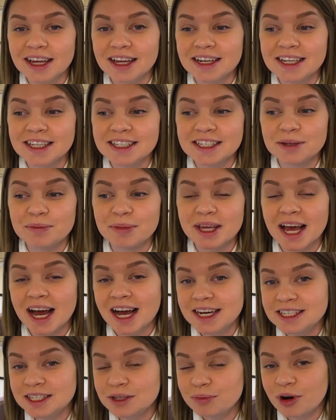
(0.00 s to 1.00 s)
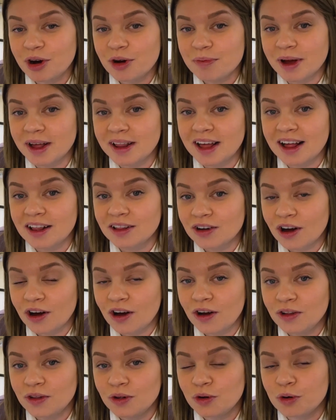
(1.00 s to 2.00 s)
It needs to be isopropyl
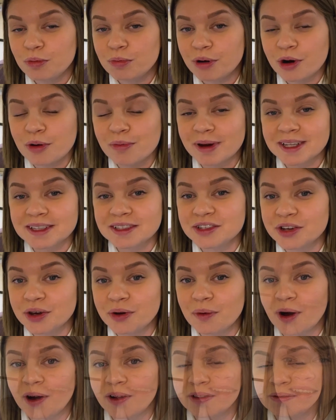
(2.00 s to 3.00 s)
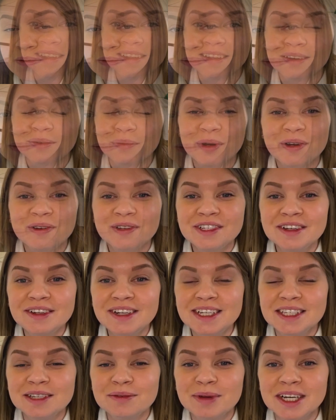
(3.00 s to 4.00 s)
alcohol or propan-2-ol. We also need
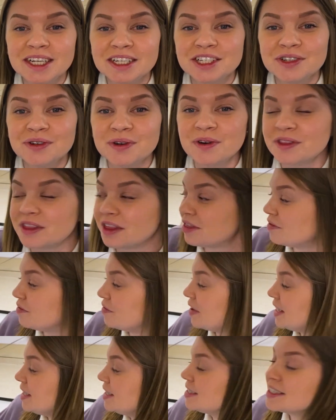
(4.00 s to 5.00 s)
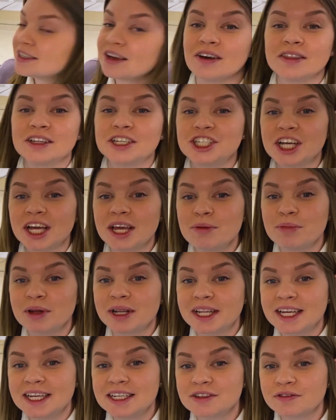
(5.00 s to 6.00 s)
to make sure that the vents on the chamber
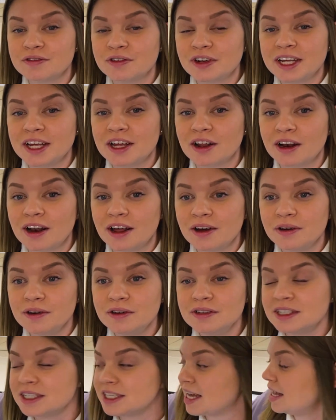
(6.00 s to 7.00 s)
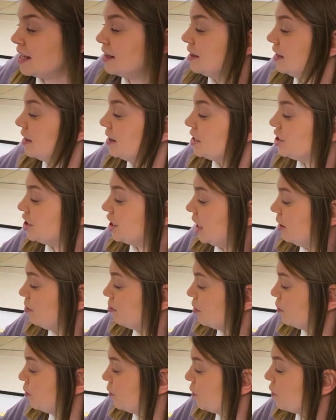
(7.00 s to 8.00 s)
lid are fully closed and that the chamber
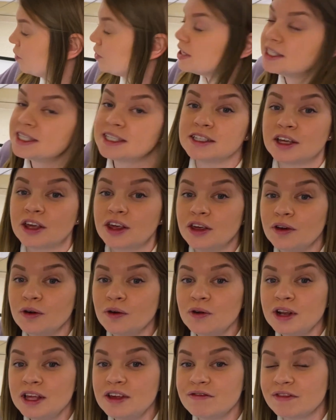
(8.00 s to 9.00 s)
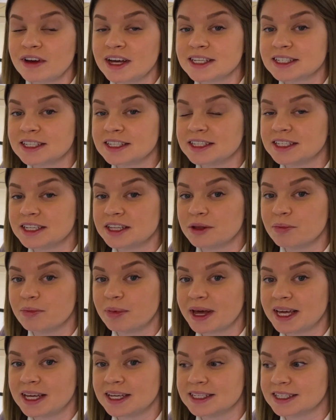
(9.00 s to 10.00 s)
wall is securely fastened to the
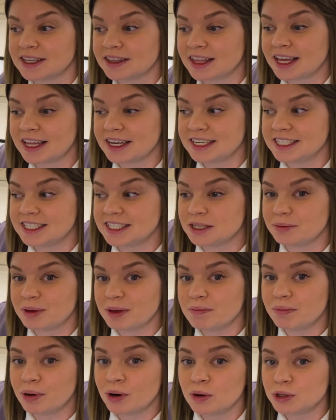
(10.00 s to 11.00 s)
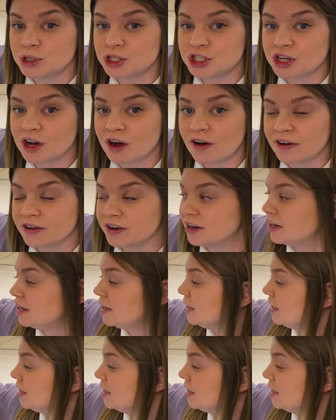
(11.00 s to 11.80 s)
base, so that needs to be pushed on.